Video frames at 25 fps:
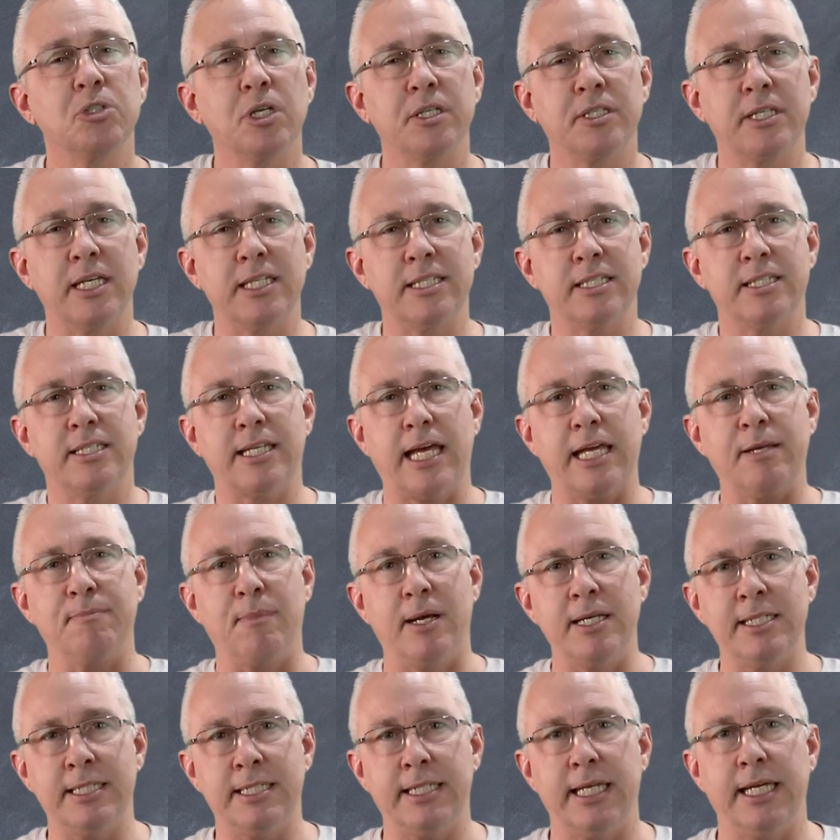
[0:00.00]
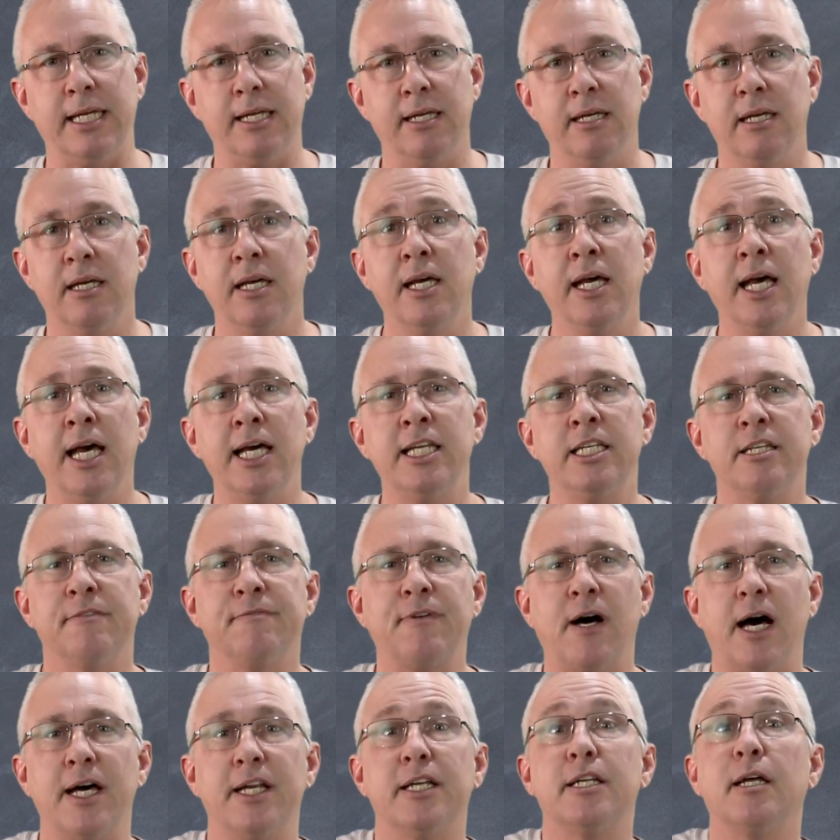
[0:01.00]
So let's take my stick and
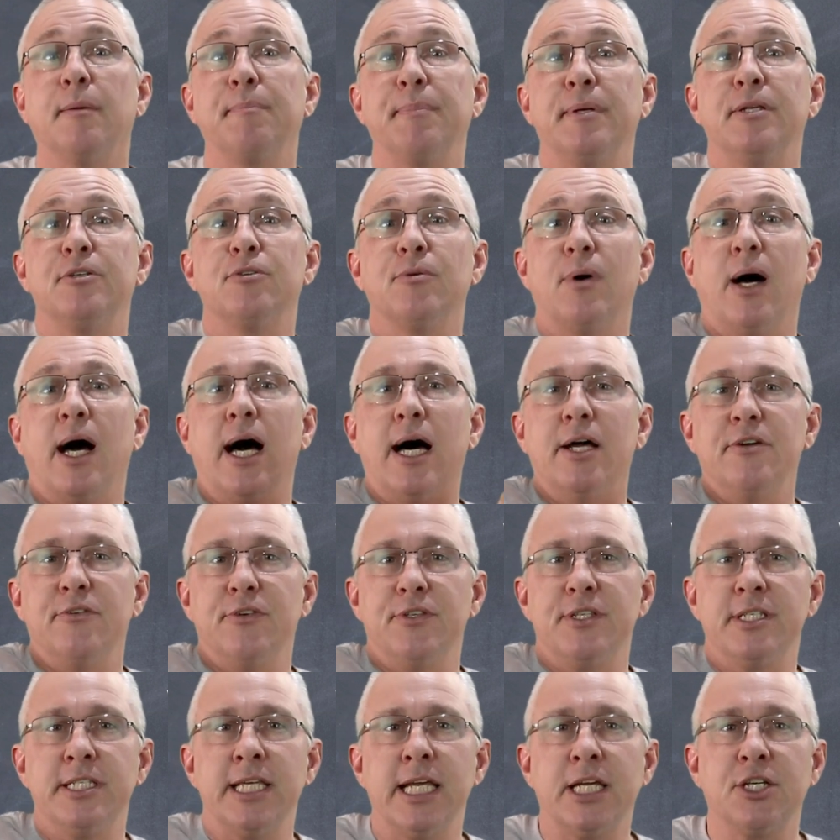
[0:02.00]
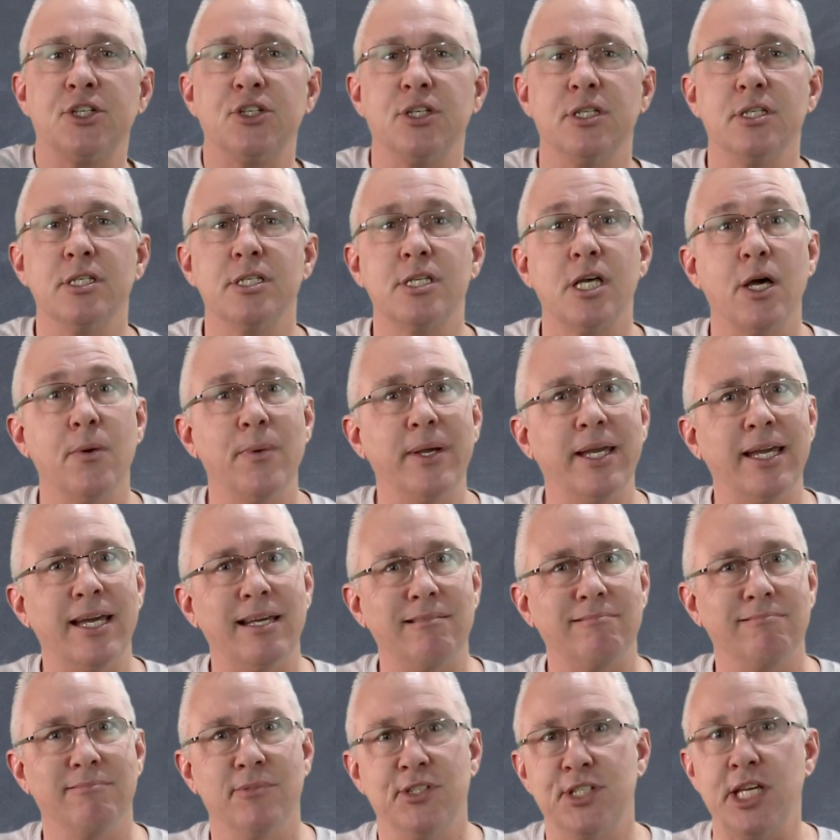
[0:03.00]
divide it up into 100 sections so we
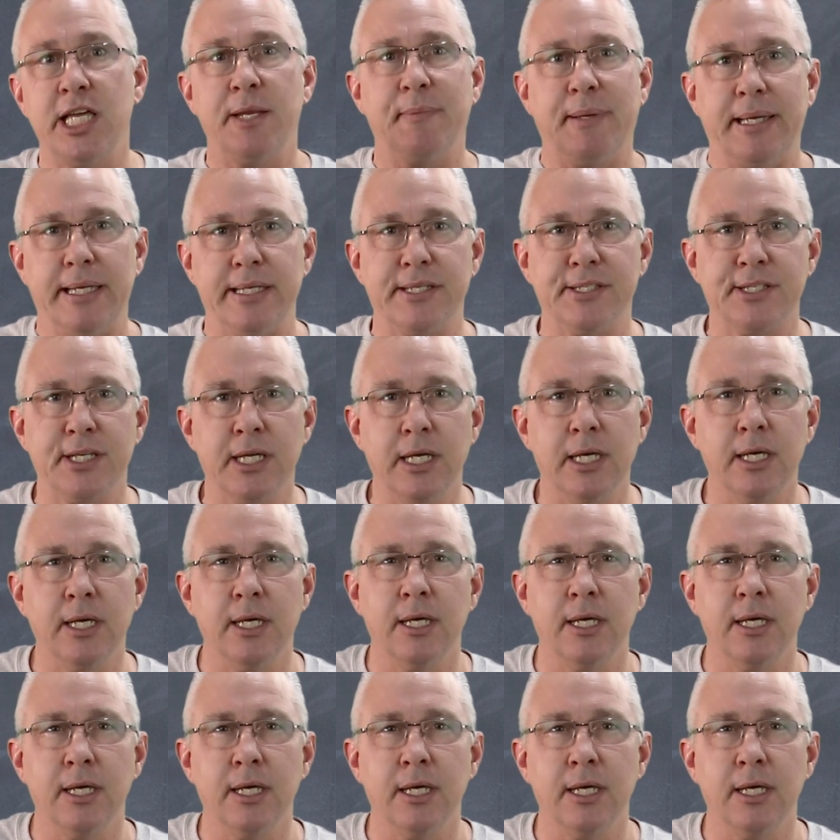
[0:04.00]
get centimeters.